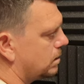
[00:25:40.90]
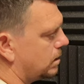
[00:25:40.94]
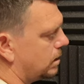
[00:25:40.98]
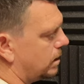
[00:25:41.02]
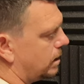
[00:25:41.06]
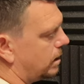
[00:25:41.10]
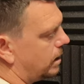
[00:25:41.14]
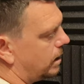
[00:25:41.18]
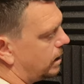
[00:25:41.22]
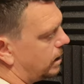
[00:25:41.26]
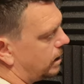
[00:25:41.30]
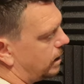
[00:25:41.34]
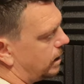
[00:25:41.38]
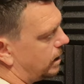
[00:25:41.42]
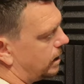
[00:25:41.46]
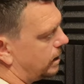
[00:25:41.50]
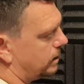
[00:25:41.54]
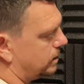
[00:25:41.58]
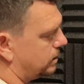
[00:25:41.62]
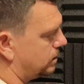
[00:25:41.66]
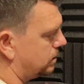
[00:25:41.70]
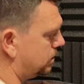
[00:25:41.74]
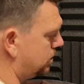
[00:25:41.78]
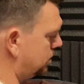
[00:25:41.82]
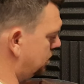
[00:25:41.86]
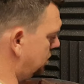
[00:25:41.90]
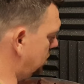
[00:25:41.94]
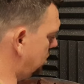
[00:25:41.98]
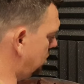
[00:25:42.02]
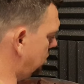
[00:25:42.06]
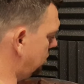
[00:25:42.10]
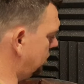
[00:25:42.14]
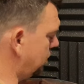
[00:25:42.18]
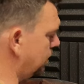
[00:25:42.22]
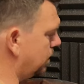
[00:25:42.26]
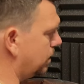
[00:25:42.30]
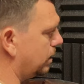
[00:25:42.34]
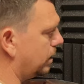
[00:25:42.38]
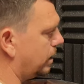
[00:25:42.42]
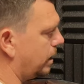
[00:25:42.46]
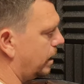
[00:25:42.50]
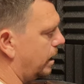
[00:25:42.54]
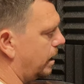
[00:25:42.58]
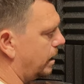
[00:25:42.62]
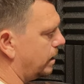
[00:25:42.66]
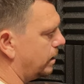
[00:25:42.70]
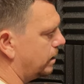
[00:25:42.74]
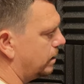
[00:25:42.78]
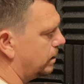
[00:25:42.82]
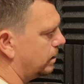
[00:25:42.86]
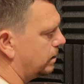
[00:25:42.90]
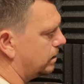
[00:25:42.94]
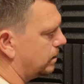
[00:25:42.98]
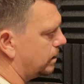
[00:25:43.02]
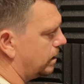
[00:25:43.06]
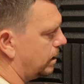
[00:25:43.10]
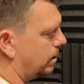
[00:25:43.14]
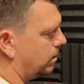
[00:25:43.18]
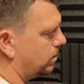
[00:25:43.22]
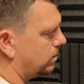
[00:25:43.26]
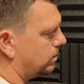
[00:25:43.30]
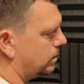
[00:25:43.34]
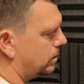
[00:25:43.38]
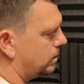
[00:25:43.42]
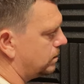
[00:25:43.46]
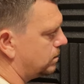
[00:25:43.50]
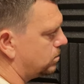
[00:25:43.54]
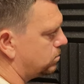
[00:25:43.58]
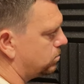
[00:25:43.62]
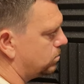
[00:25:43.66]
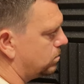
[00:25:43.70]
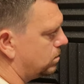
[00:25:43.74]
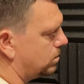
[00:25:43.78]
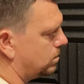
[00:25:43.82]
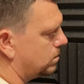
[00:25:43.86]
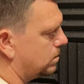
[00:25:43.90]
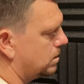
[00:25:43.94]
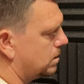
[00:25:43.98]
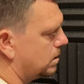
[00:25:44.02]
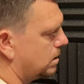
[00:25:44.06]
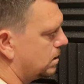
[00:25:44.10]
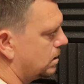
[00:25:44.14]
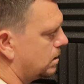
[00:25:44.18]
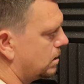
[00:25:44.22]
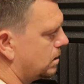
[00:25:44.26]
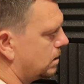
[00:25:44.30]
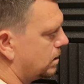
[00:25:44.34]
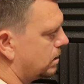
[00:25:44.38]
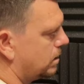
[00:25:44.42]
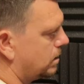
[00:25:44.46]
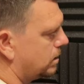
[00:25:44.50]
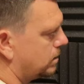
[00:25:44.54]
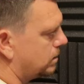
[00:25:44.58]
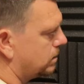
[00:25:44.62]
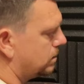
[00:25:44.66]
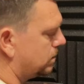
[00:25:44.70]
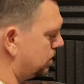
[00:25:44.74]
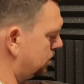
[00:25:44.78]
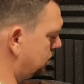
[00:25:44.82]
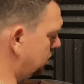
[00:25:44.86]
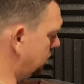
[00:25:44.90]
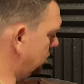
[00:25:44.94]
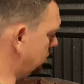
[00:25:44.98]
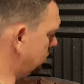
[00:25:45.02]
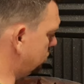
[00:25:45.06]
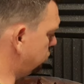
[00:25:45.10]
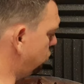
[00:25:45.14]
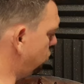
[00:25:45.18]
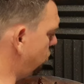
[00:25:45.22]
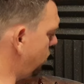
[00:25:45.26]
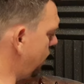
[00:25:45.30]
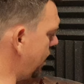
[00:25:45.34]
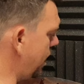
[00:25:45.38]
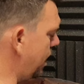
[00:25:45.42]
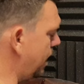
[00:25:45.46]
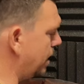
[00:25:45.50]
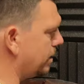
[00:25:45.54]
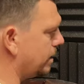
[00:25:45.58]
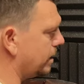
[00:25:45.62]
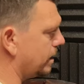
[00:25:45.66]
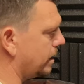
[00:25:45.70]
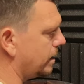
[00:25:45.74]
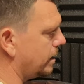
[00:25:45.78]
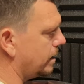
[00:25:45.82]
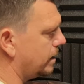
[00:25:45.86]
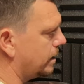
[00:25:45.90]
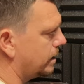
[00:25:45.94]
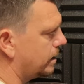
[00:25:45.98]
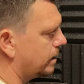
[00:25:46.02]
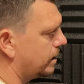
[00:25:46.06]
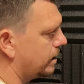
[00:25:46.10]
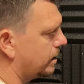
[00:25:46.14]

There, like so, and again, around this one. So it's where the,